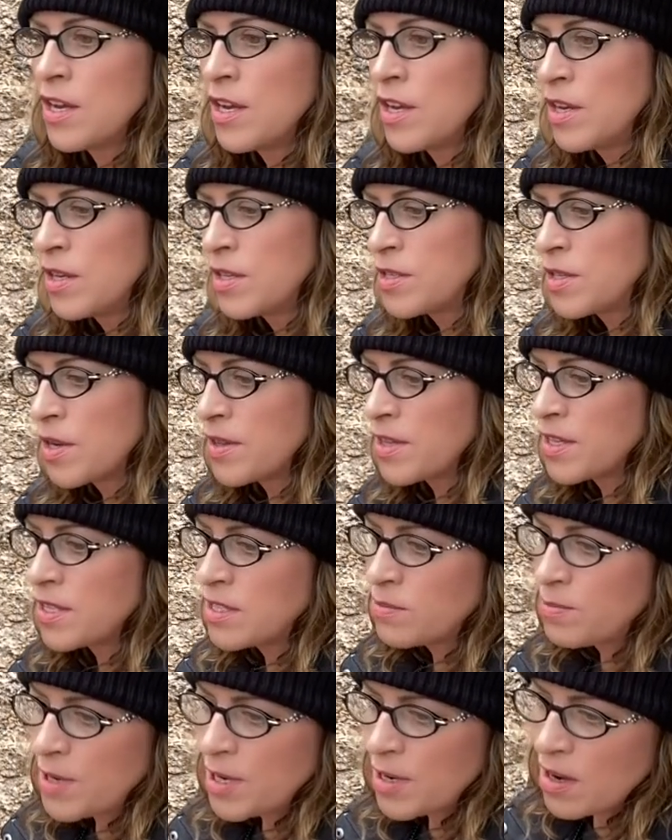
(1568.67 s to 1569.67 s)
So the
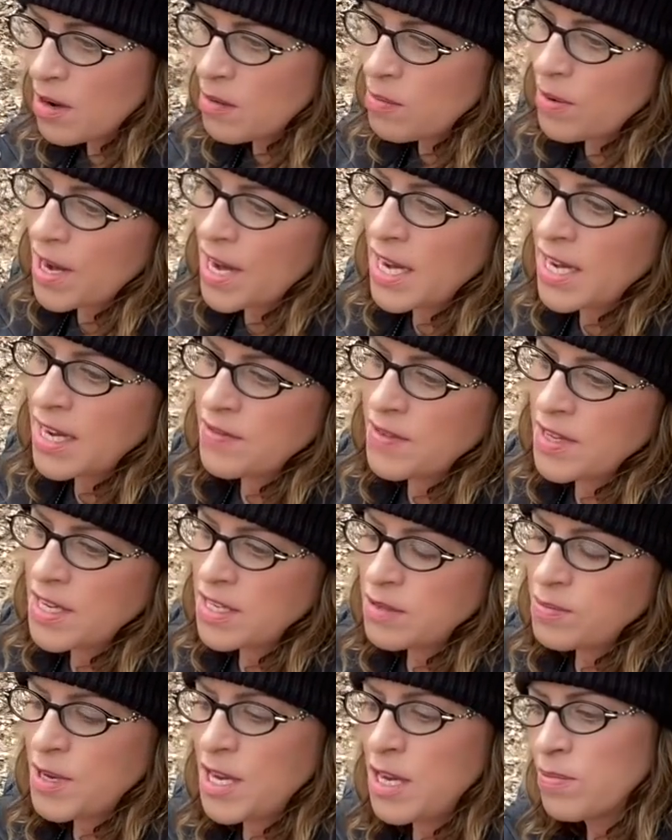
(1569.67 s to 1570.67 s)
spirit brain of
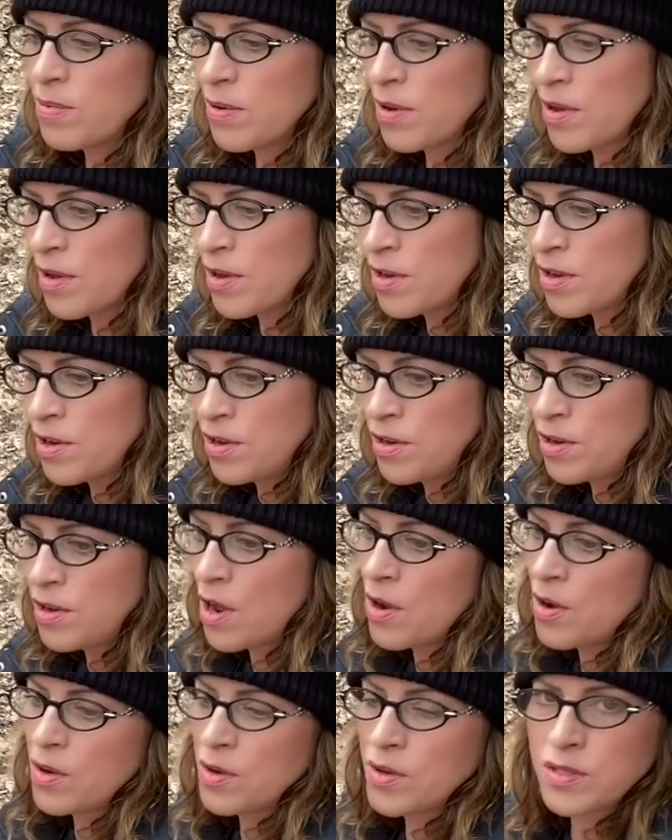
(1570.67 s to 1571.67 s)
these people
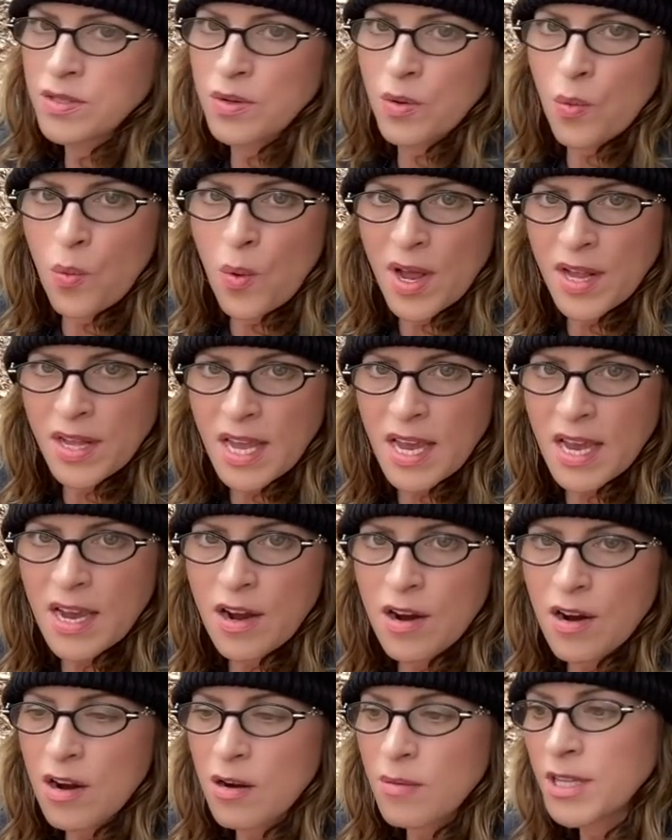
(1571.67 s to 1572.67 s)
knows what they
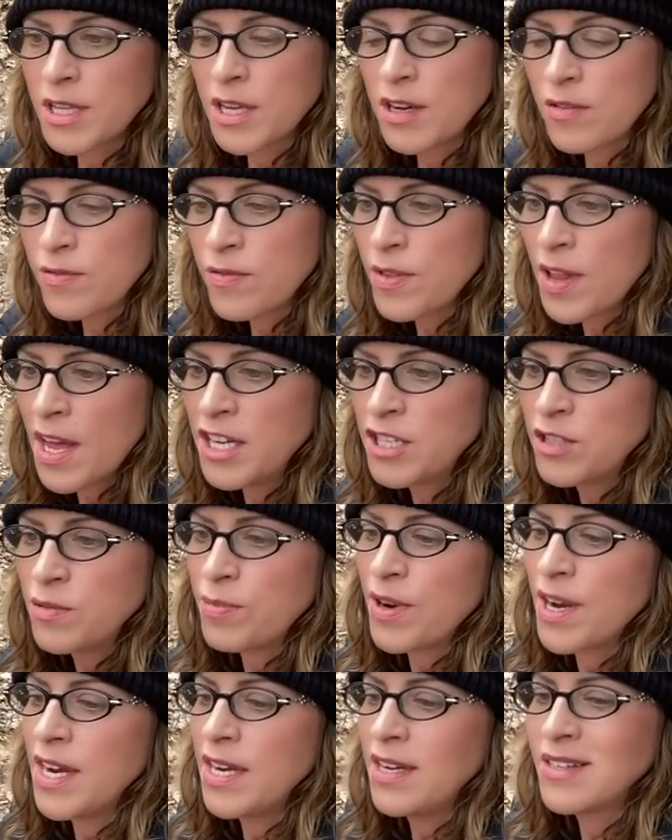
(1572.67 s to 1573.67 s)
are, but their flesh
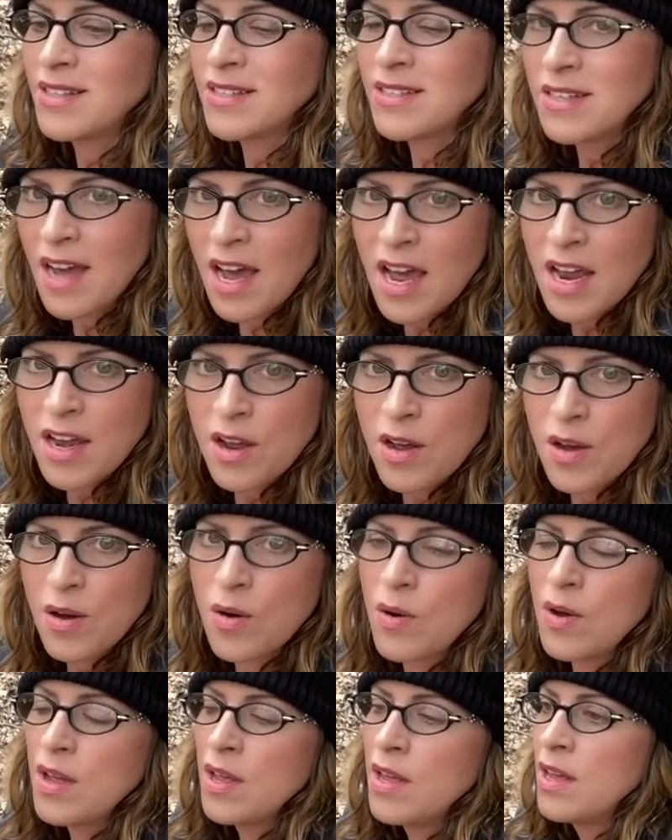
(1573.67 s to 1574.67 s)
brain does not
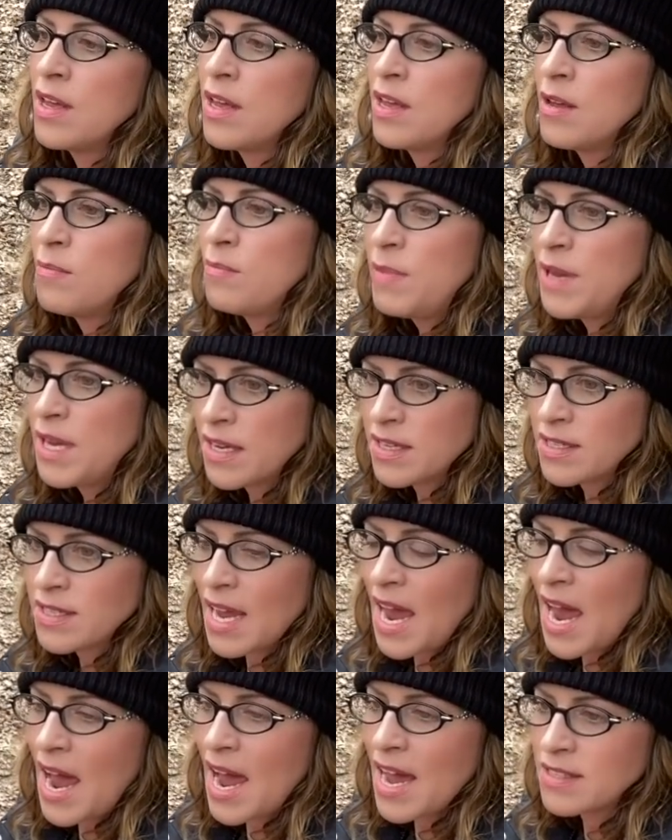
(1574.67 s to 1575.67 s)
know because it
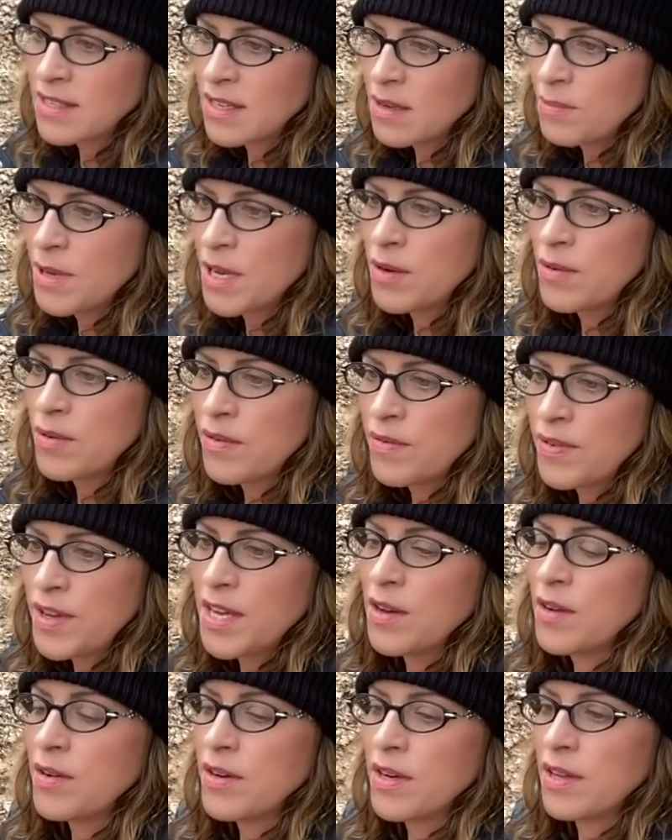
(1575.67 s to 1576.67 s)
hasn't been
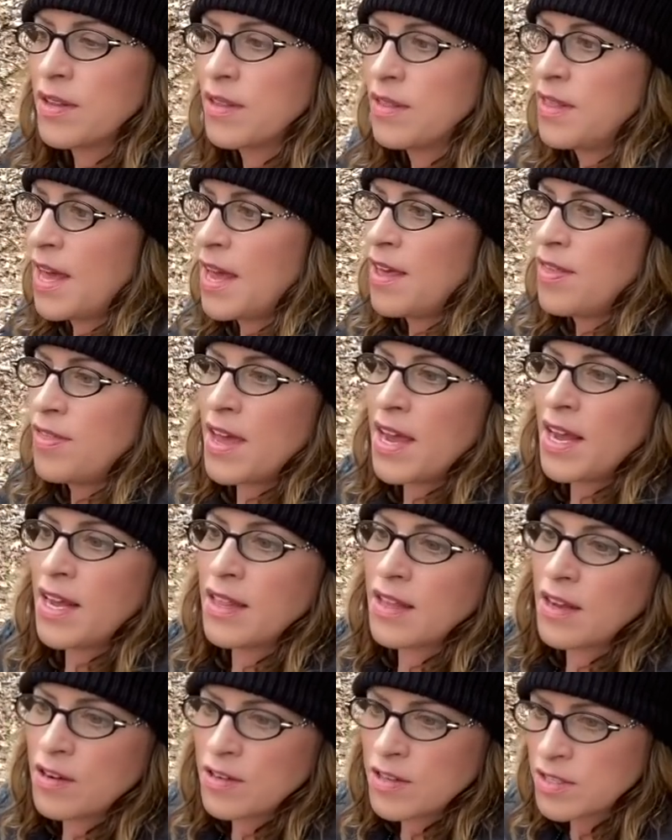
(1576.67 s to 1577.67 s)
revealed. They think
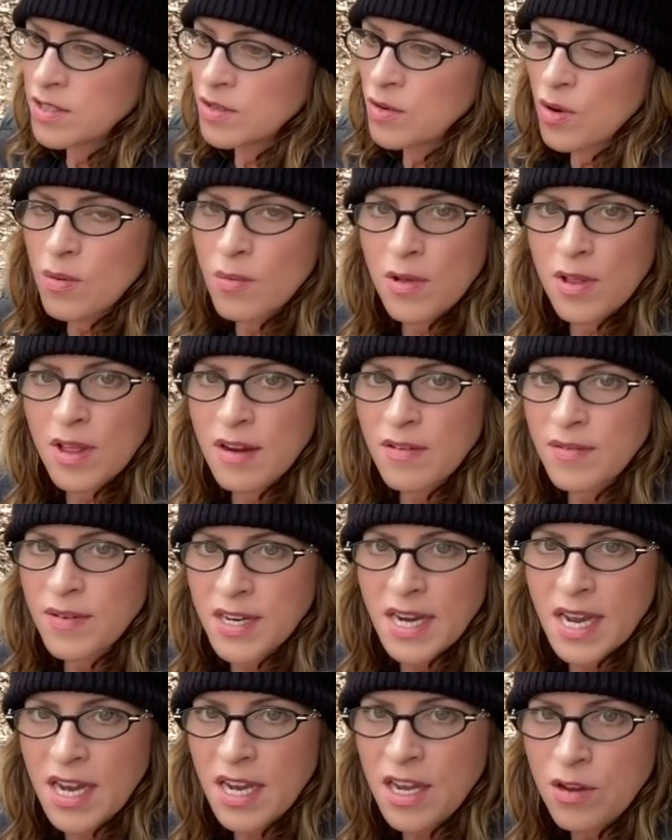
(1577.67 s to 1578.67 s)
they're just normal,
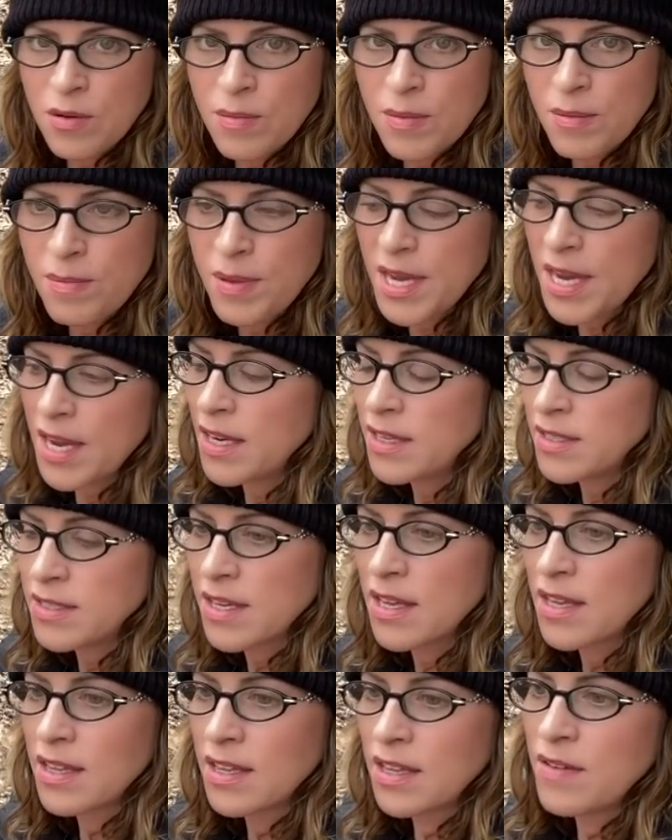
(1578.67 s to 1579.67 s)
everyday human beings
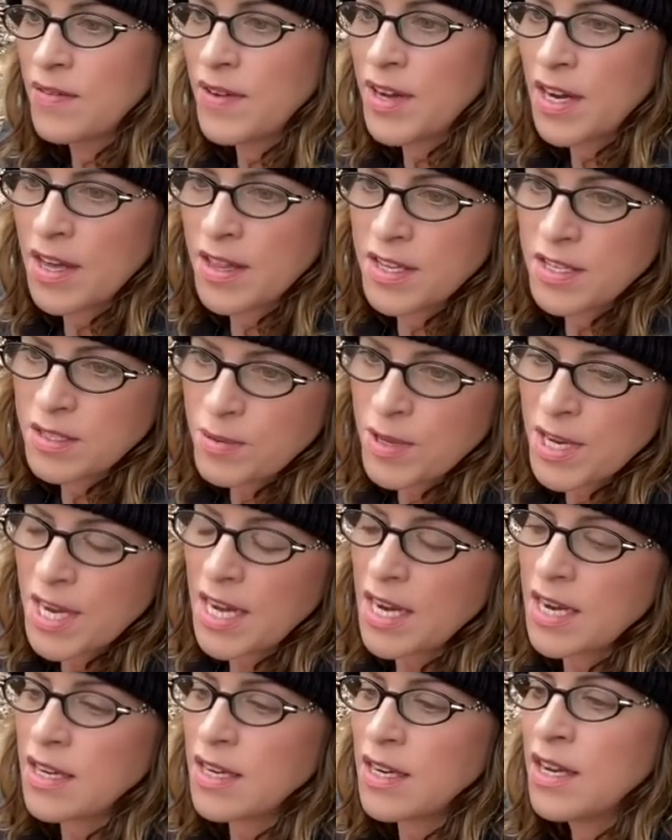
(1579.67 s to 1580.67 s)
living on this
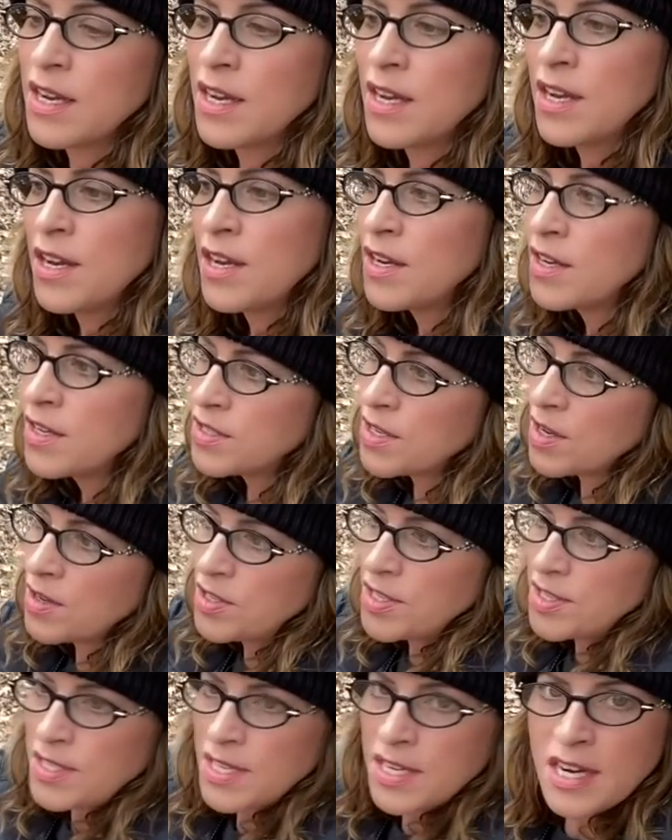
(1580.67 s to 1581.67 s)
planet. So
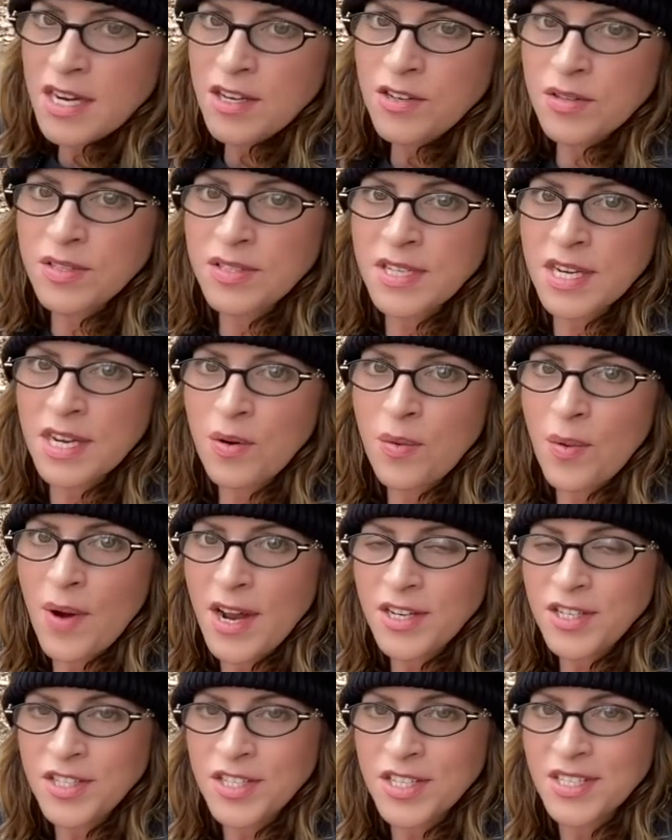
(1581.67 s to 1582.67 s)
just an interesting
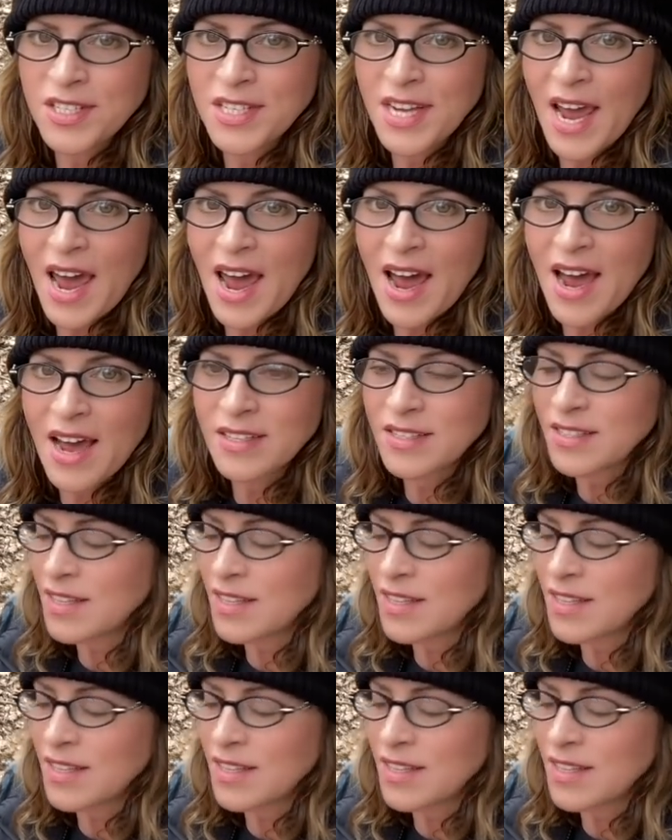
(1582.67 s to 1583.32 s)
question to ask.